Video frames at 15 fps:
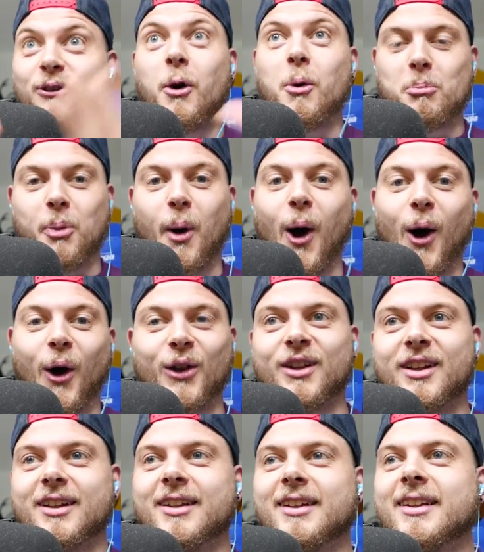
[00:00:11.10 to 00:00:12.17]
football?
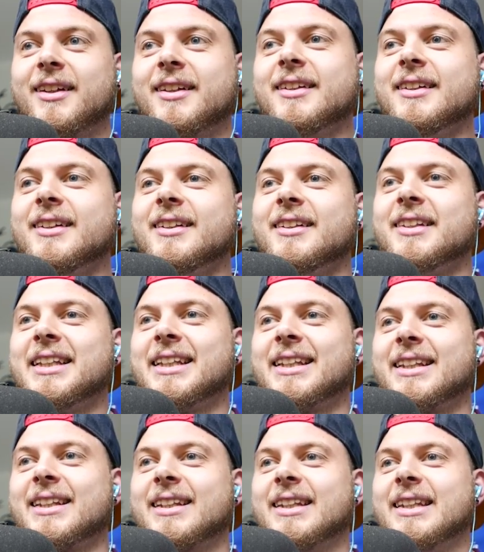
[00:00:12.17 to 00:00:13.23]
It's it's
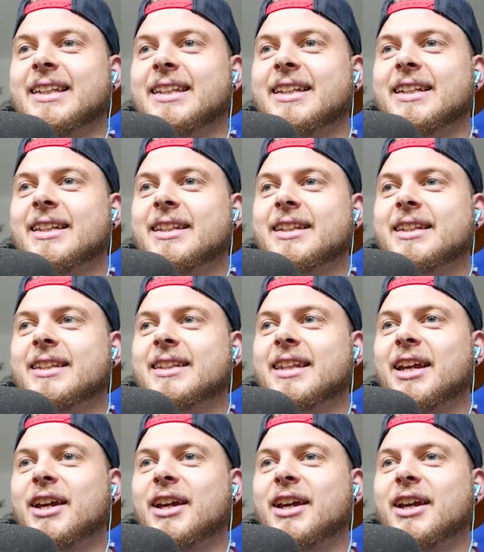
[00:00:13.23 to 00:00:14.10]
literally just called football.